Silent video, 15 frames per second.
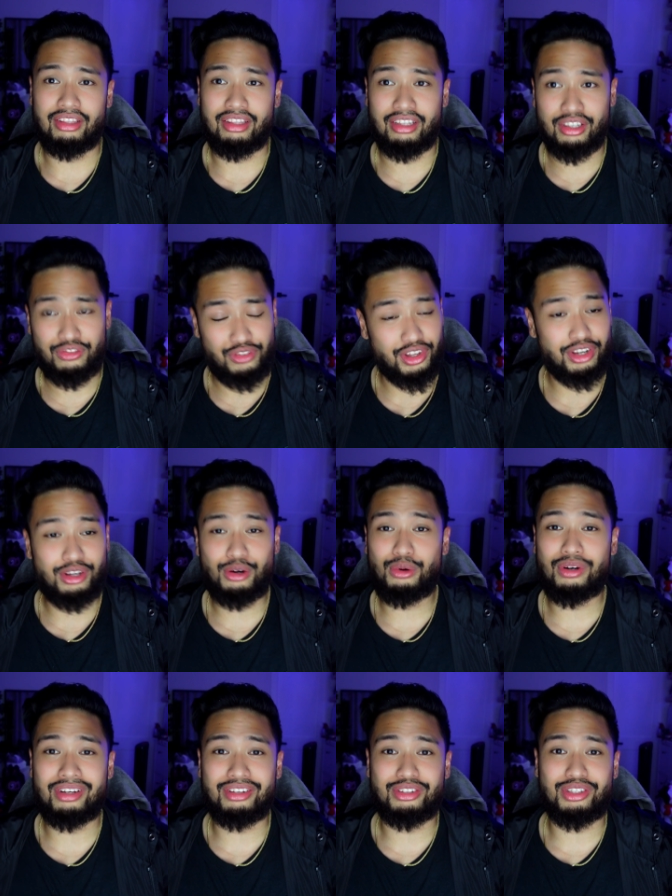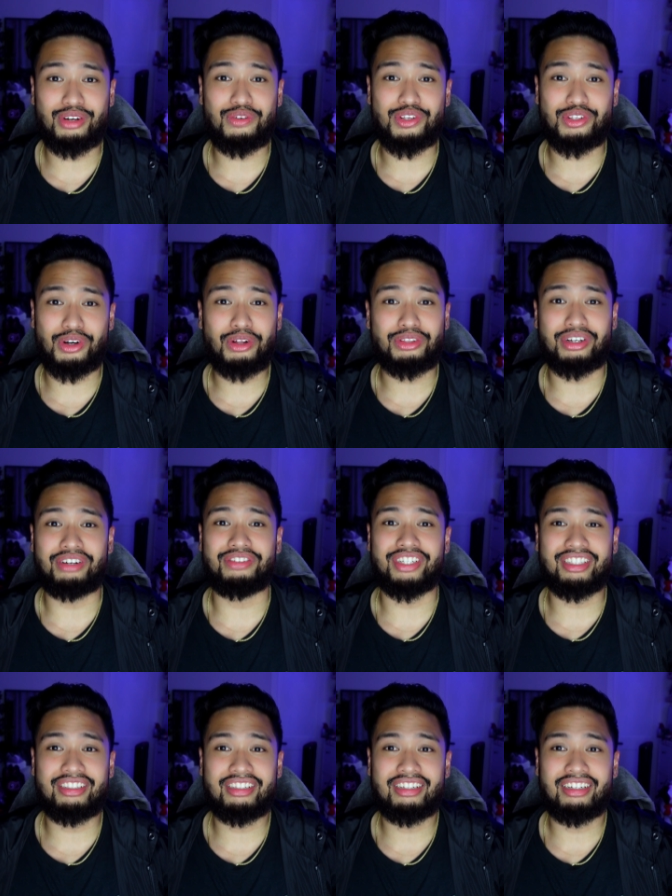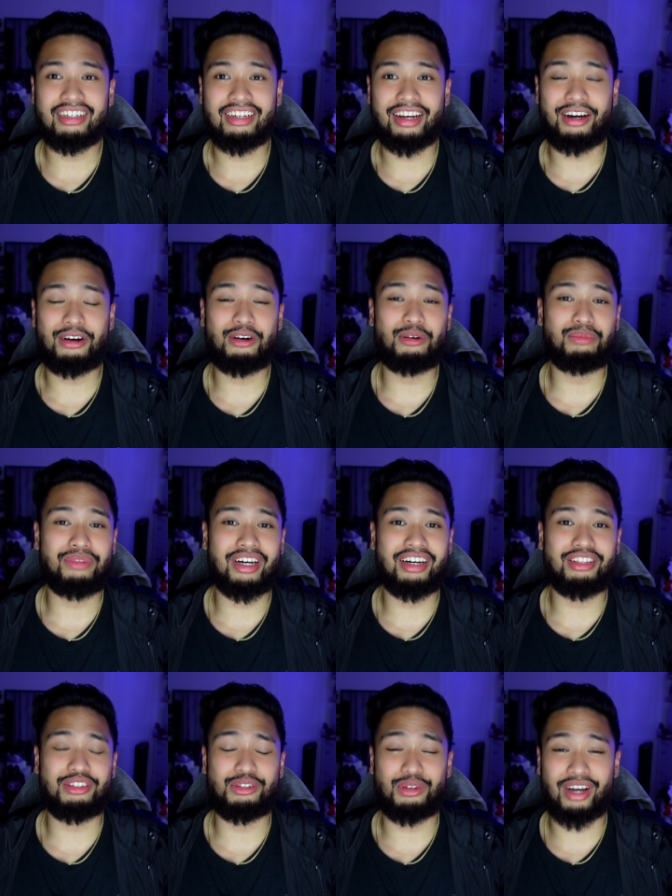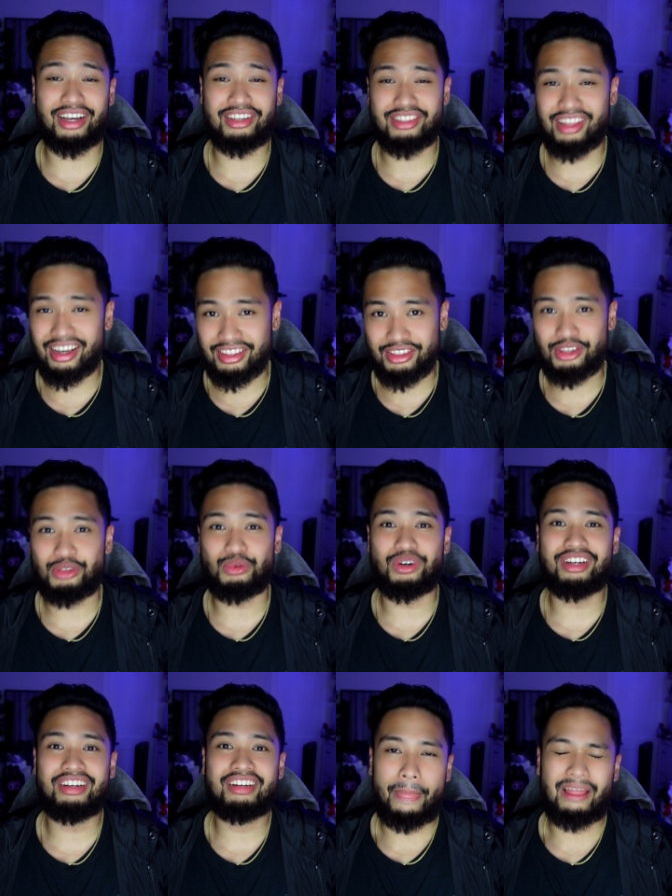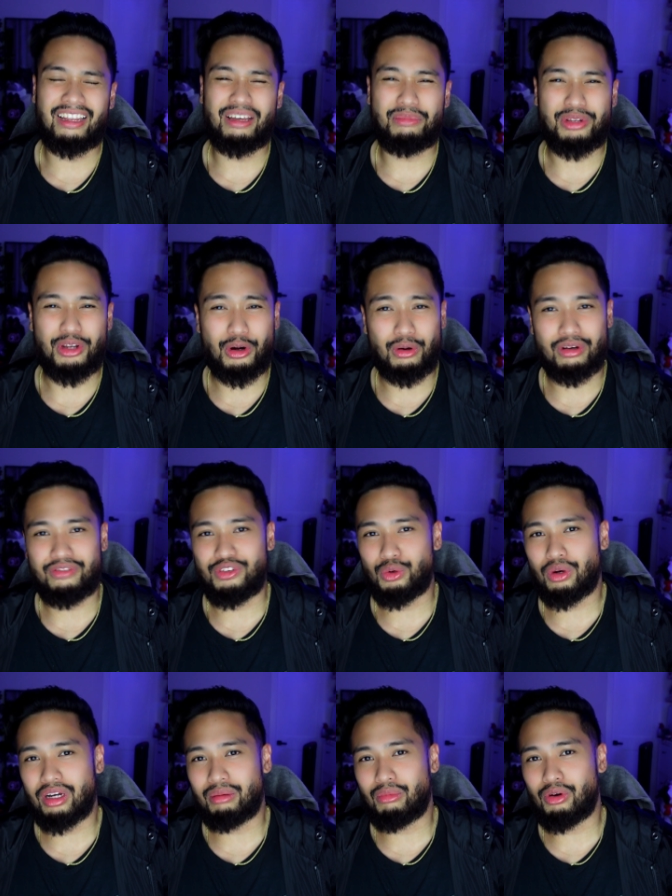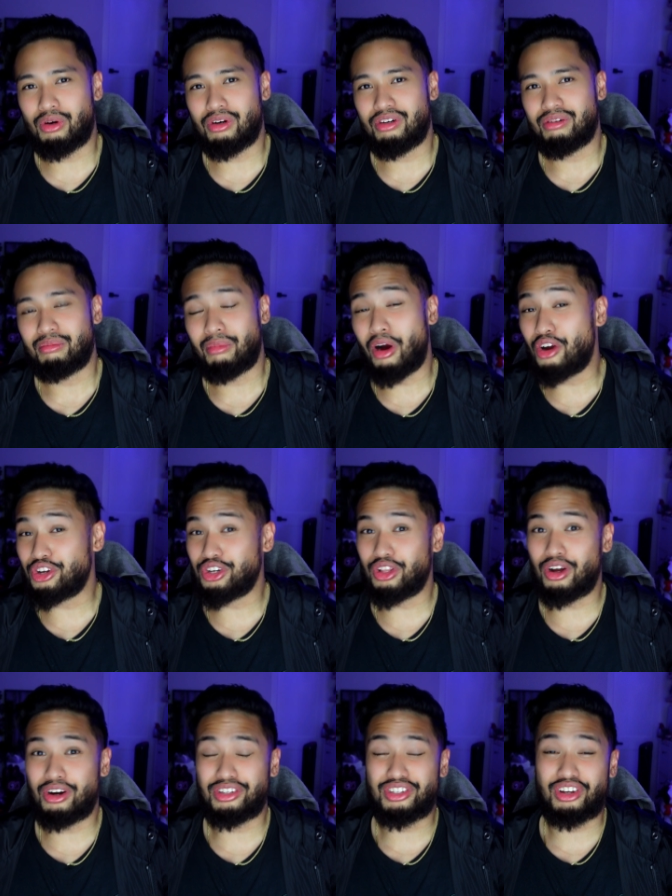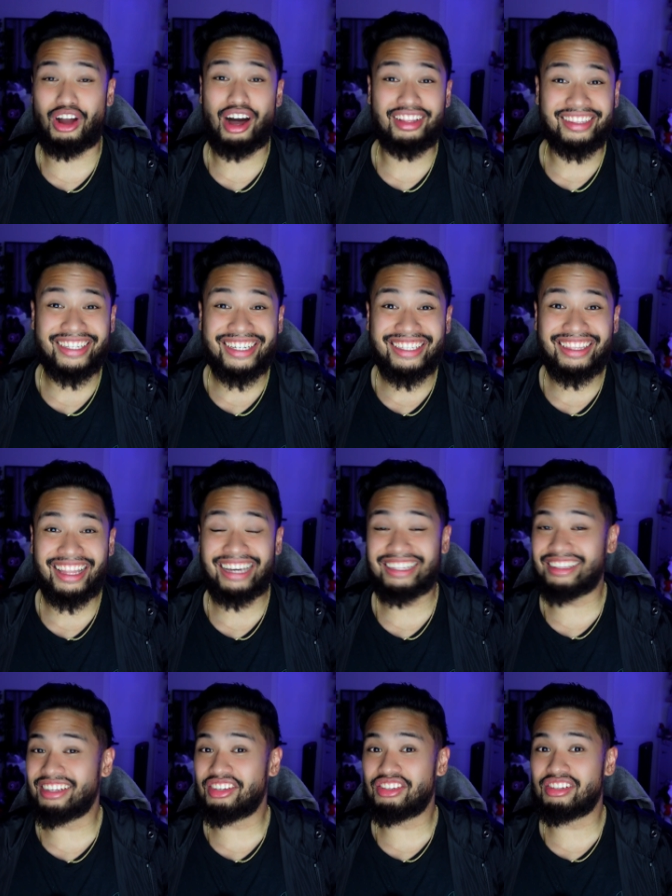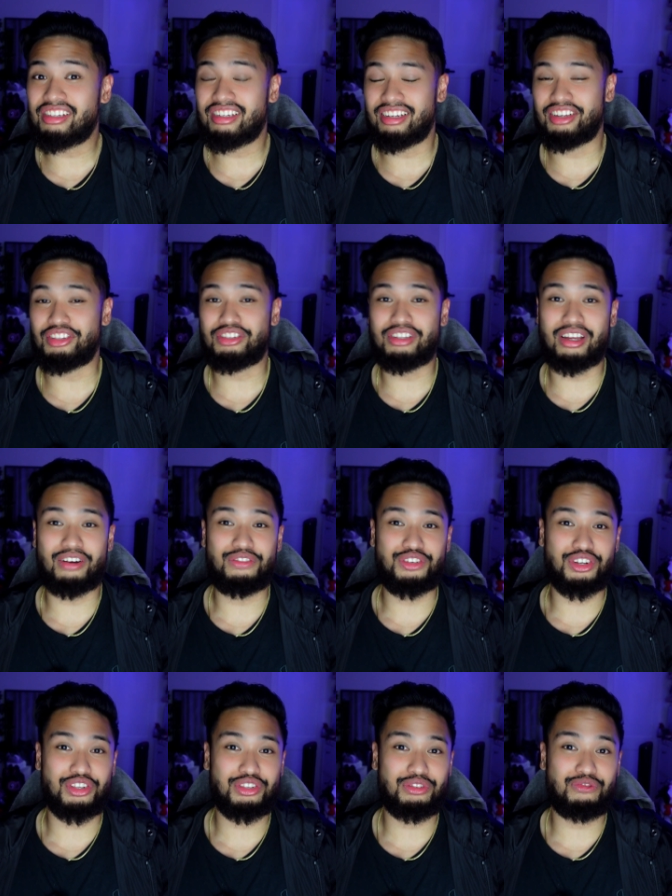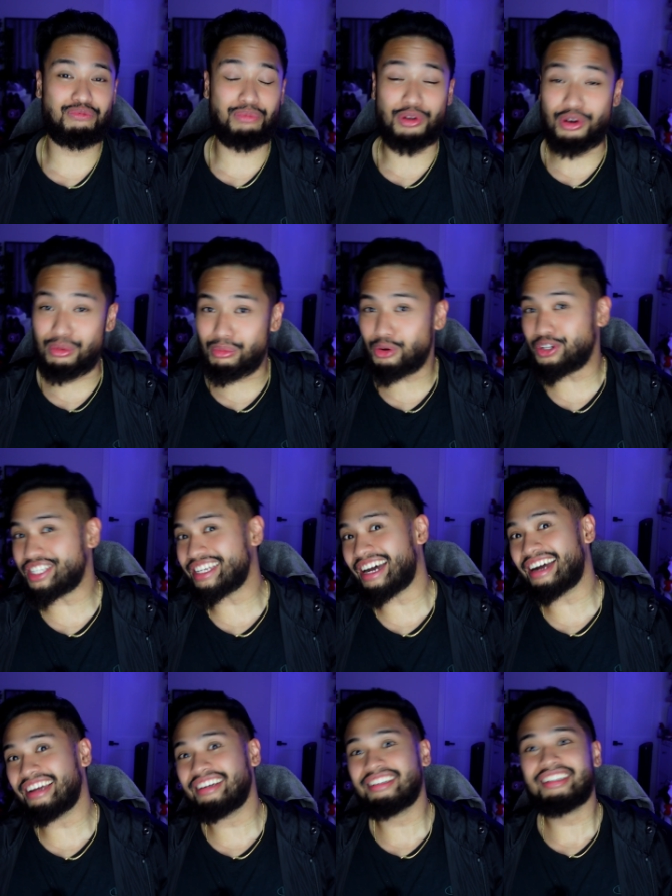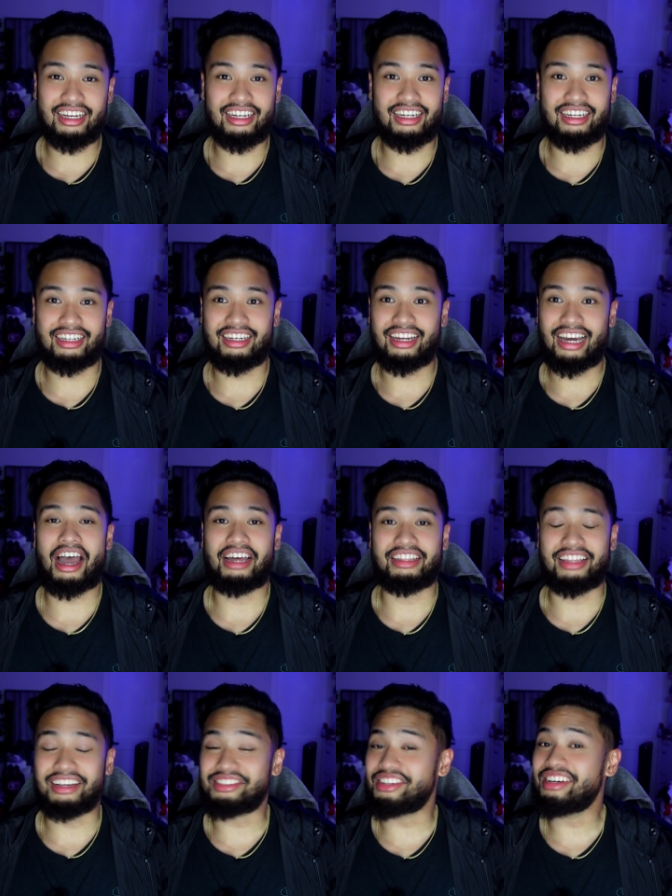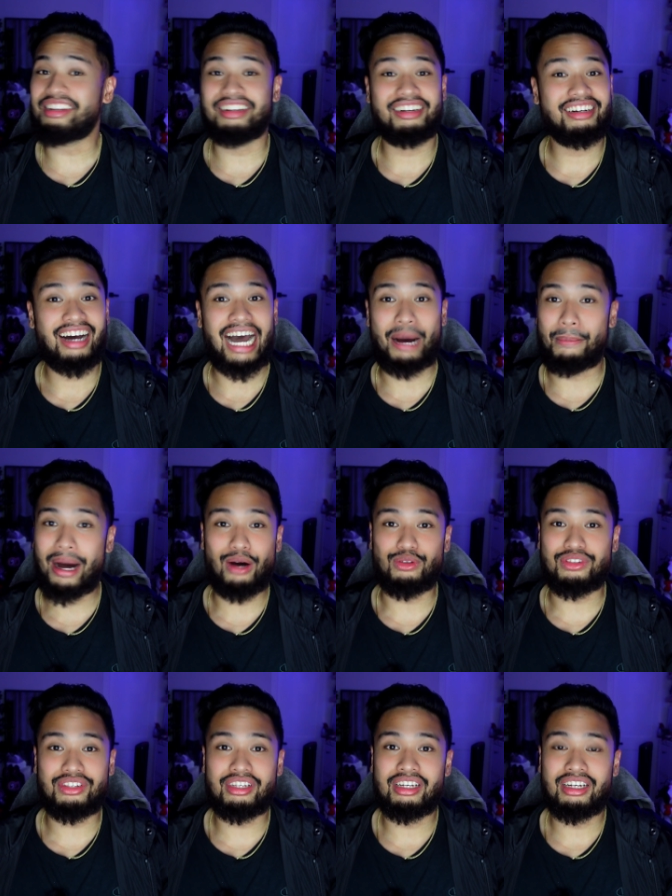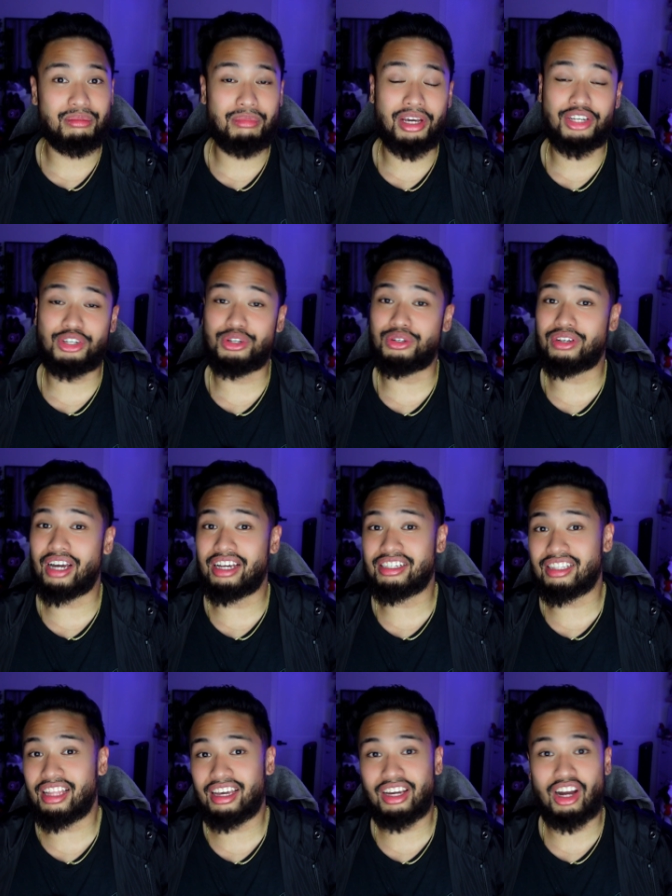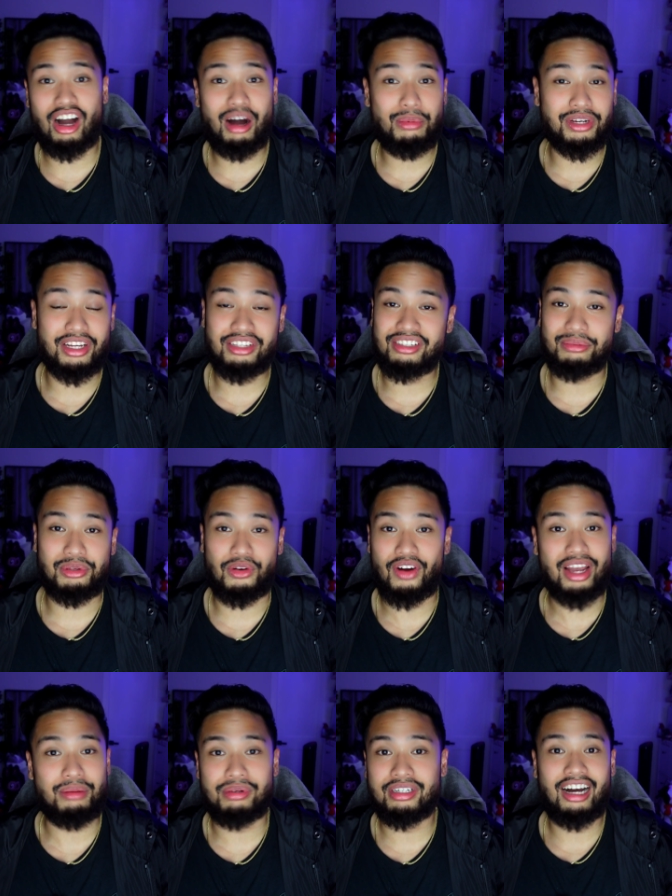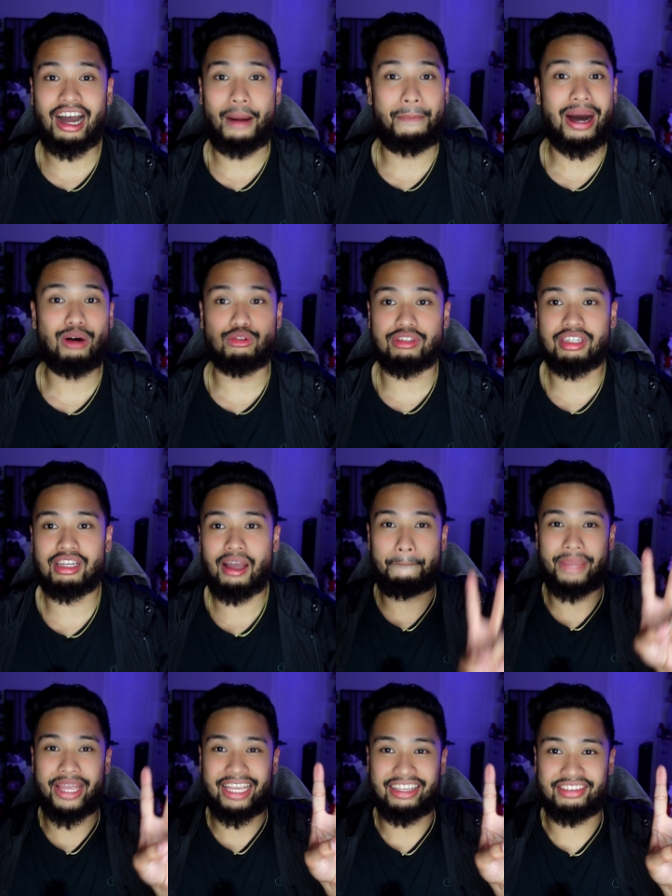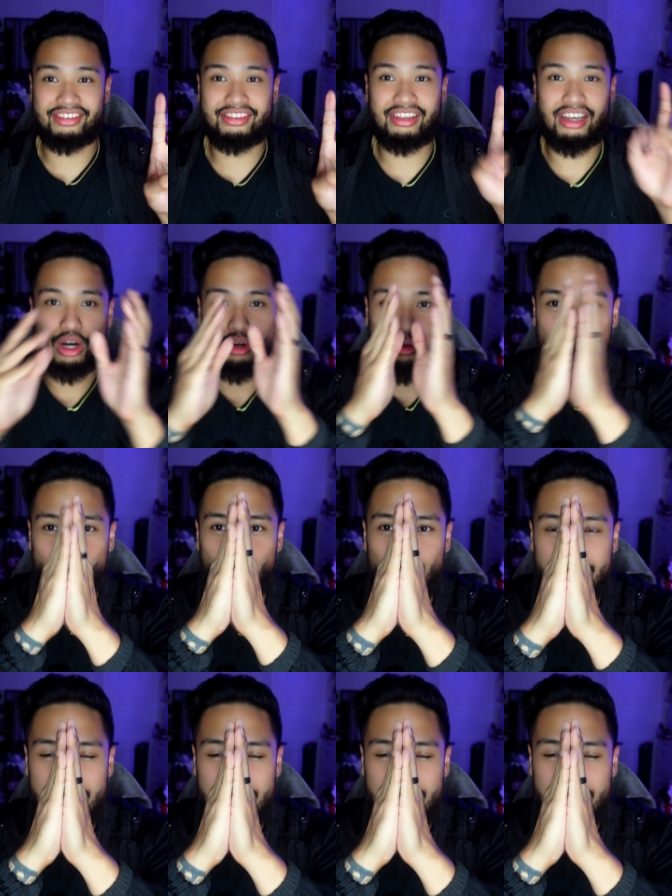this video is the result of it. And I hope that you guys like this one, and let me know if you want more martial arts content like this instead of just pure Muay Thai. And that's it. I'm out. Make sure you guys like, comment, and subscribe. I'm out. Peace. We